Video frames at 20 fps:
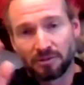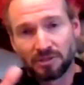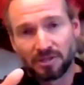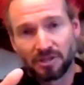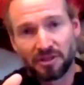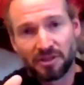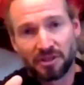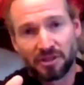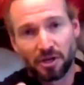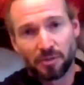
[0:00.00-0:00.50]
I was
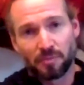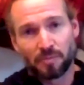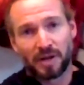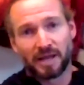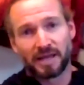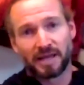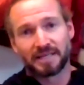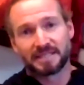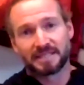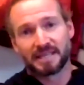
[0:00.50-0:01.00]
in third
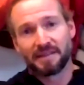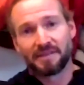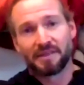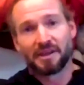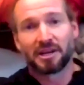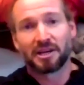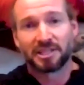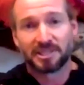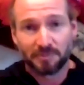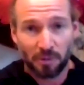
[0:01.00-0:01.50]
place, and
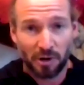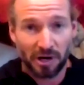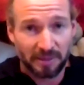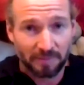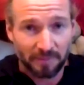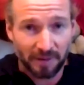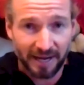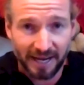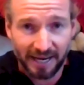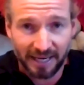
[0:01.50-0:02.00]
then I
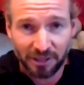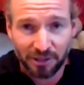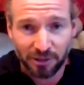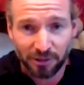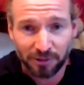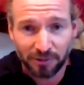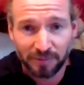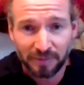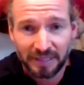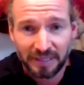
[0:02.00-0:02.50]
sprained my
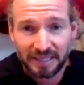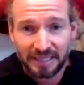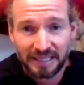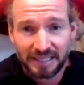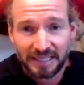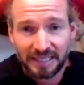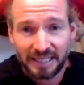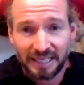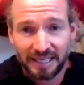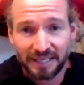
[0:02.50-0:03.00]
ankle.
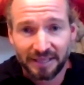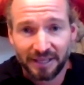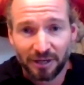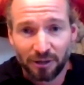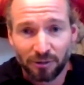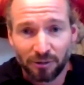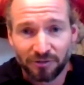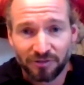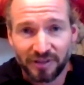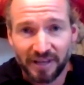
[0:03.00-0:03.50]
And
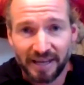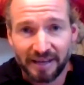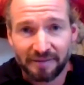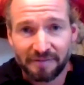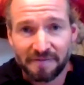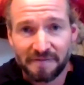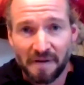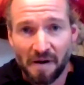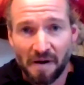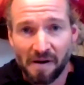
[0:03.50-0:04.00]
then on
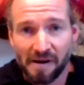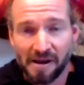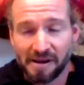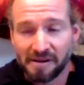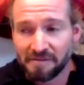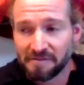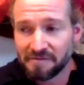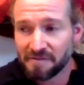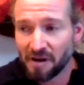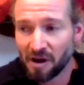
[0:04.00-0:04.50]
day
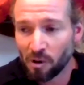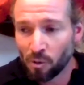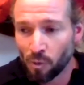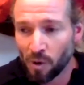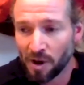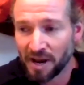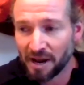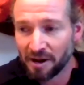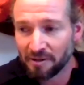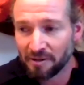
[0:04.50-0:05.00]
5, I
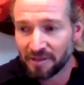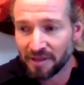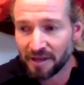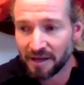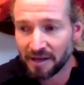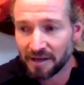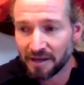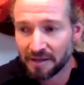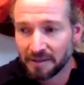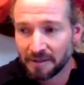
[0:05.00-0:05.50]
went out
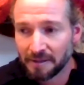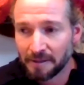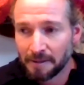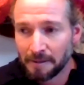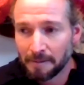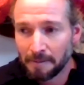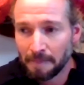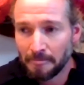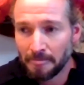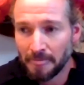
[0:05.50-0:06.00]
there,
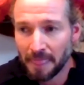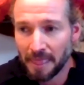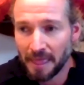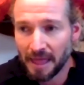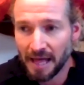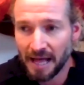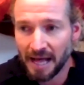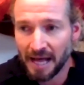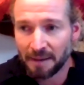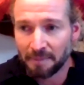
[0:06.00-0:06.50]

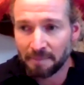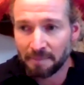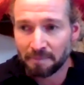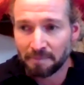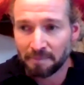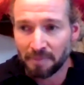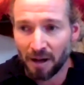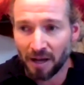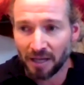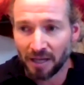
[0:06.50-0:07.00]

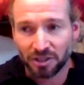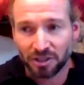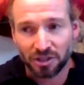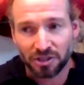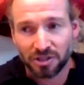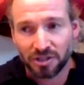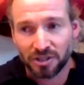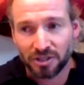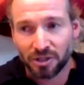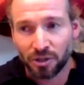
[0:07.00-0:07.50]
and I
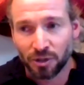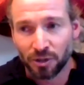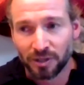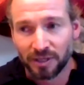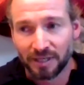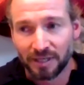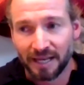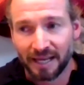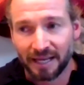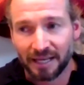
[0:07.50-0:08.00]
just
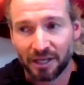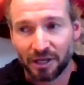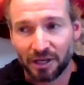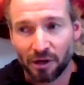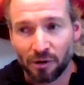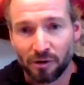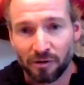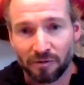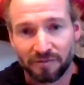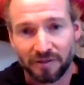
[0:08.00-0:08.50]
couldn't let
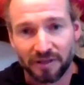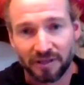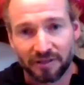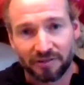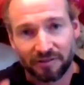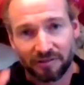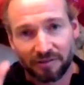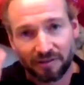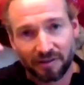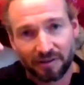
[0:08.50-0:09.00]
go of
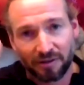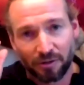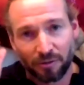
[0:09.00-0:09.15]
this.